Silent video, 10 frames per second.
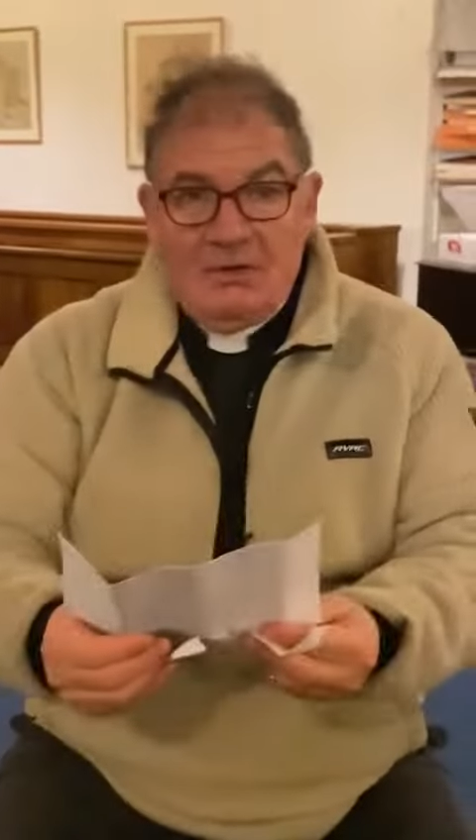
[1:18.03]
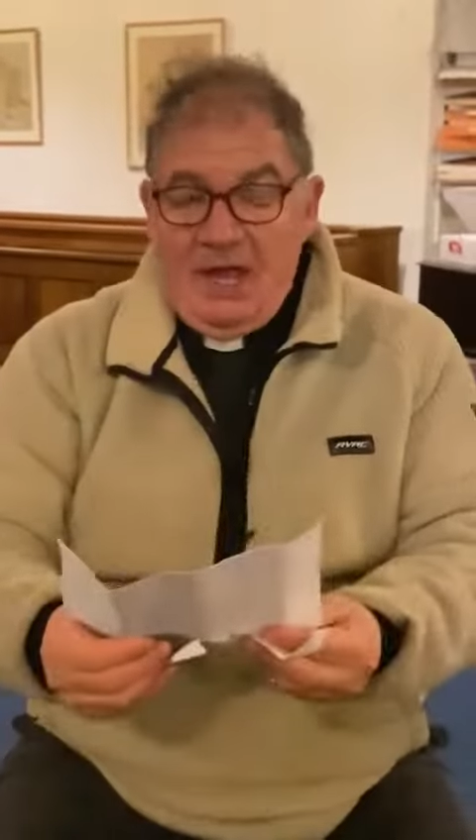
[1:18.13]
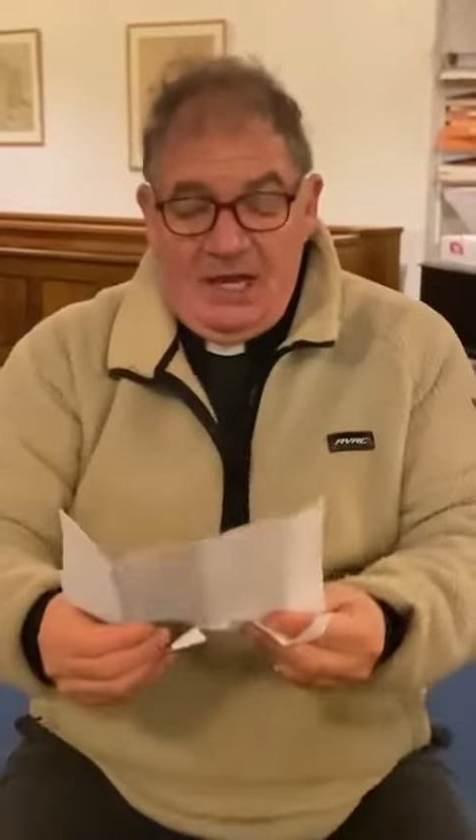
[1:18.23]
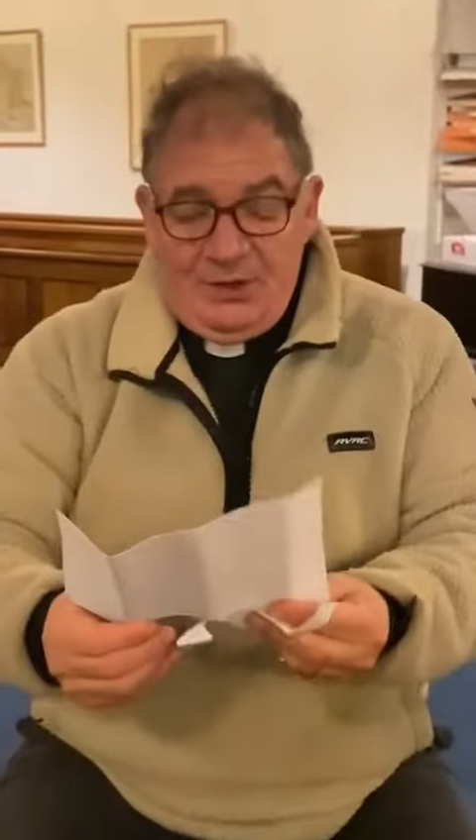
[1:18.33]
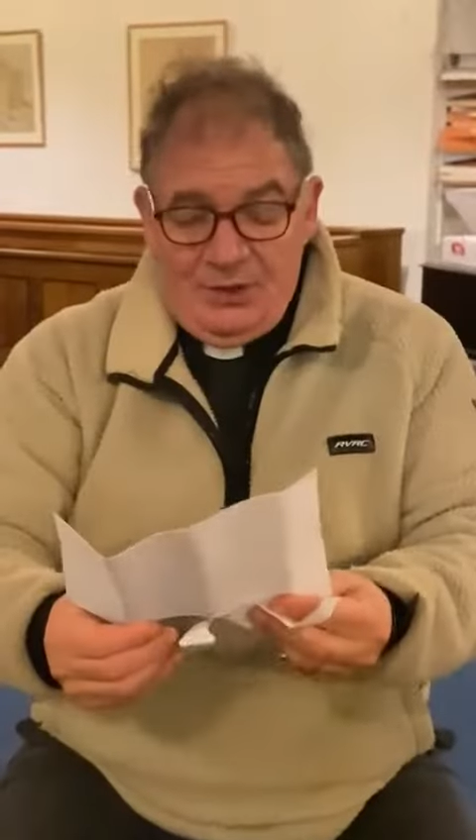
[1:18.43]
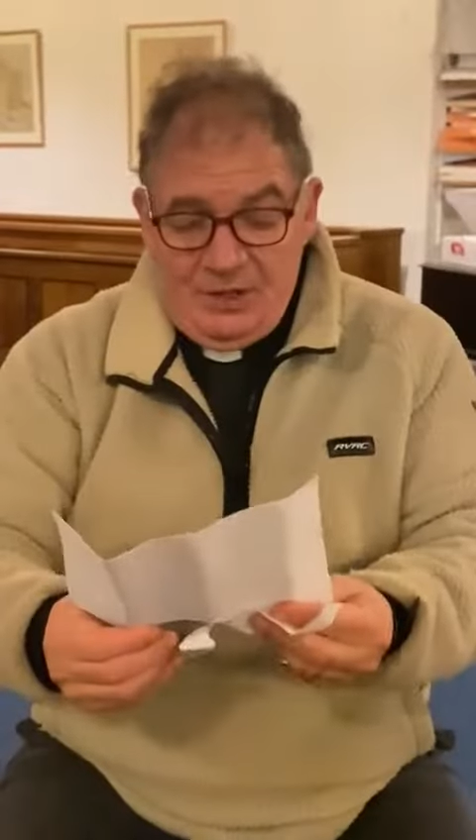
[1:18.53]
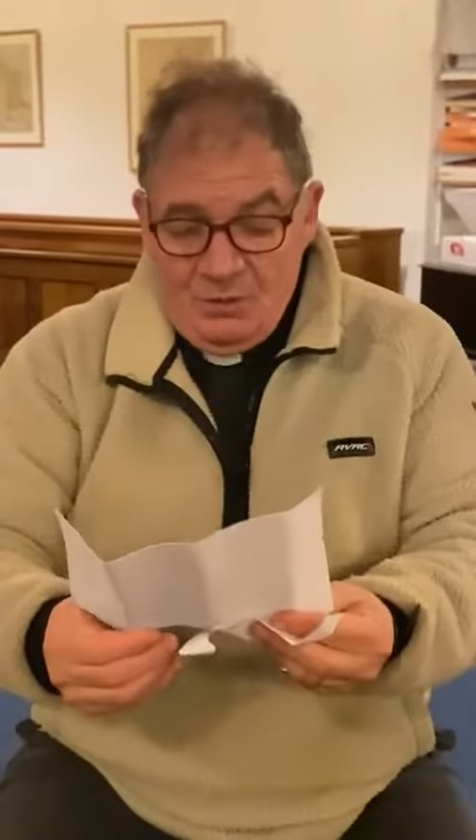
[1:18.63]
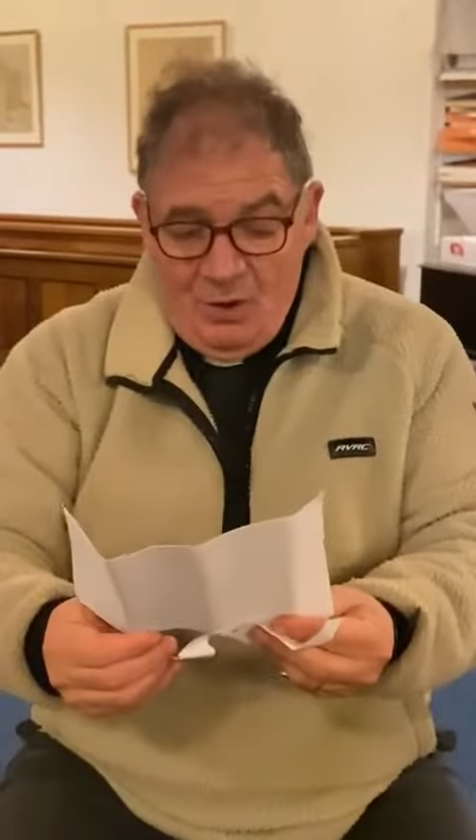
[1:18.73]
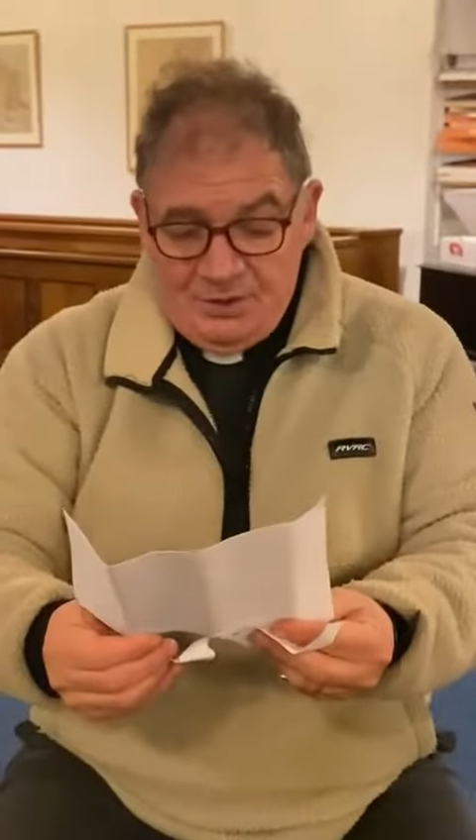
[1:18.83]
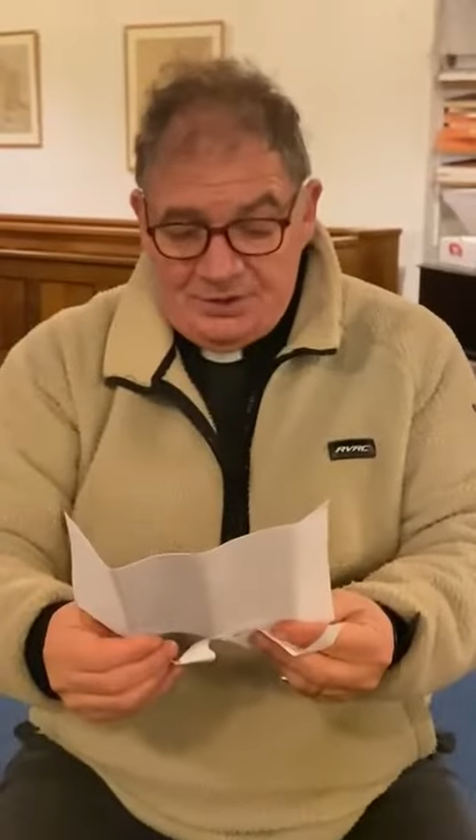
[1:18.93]
Anything you
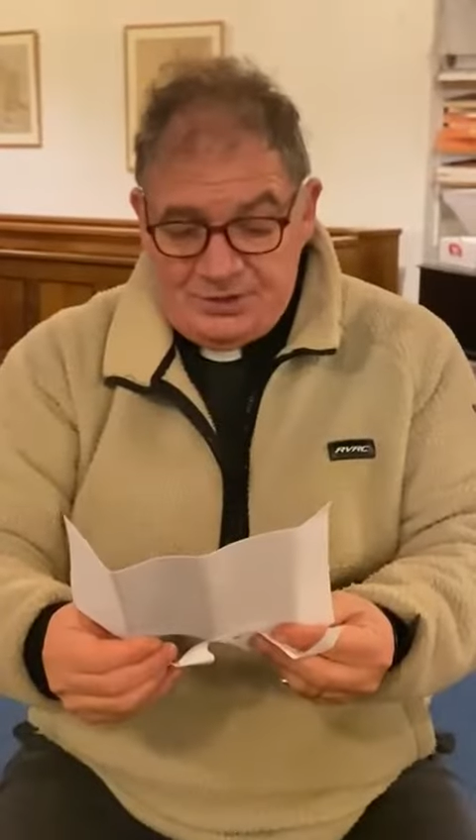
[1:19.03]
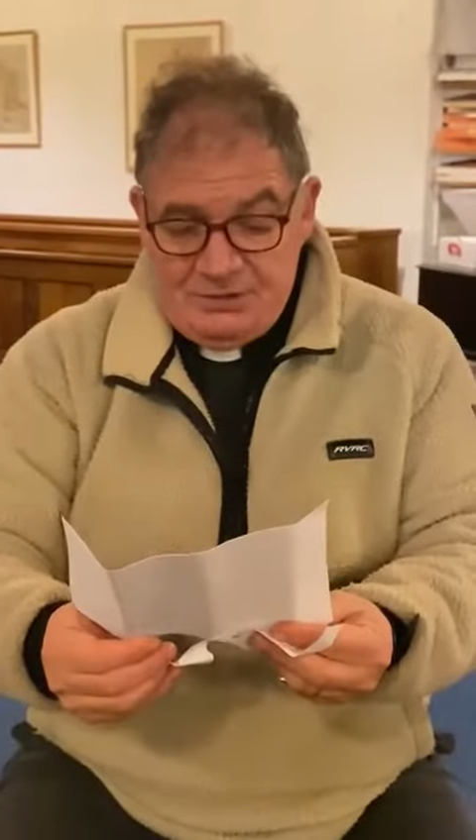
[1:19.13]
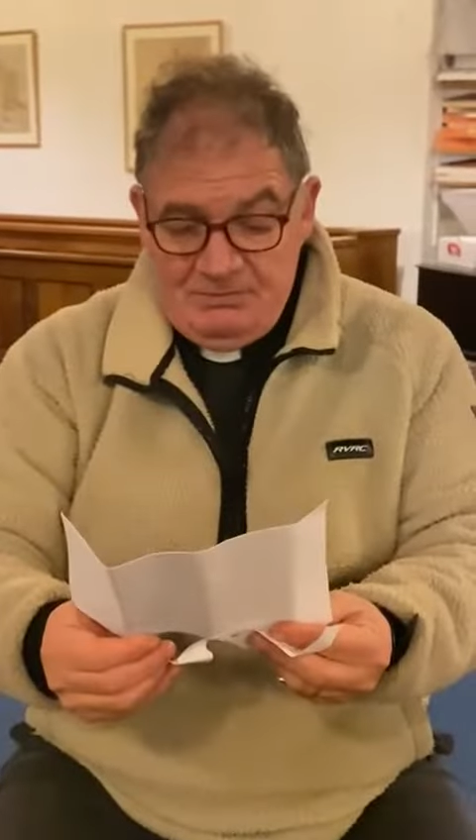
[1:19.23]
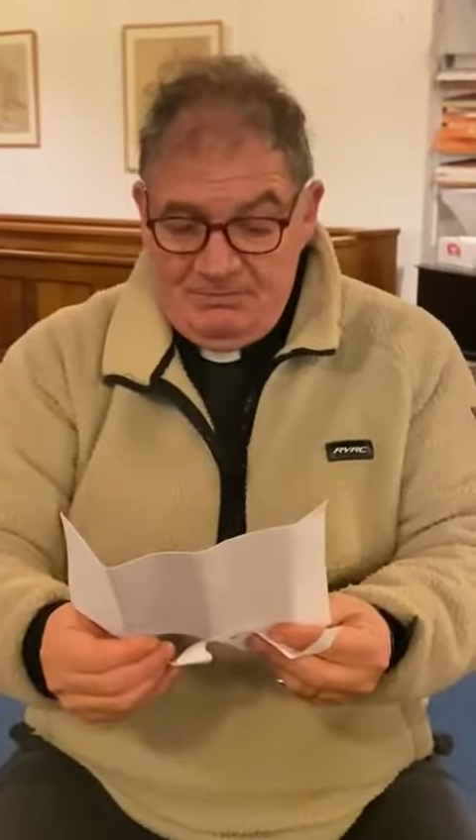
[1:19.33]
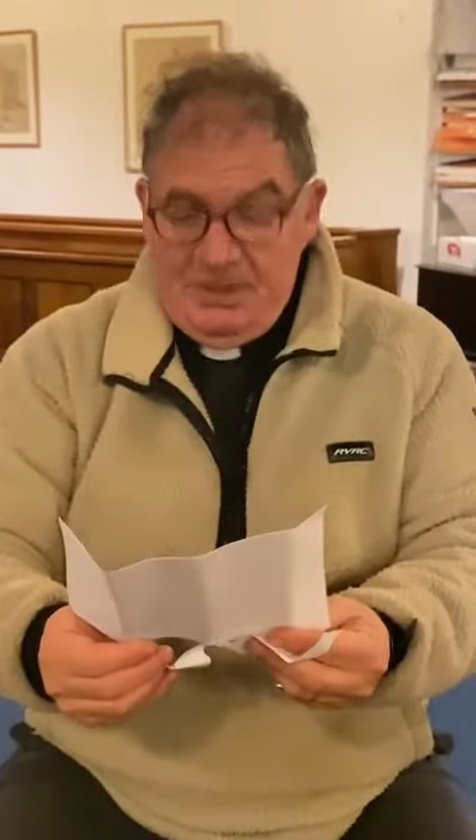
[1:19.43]
want,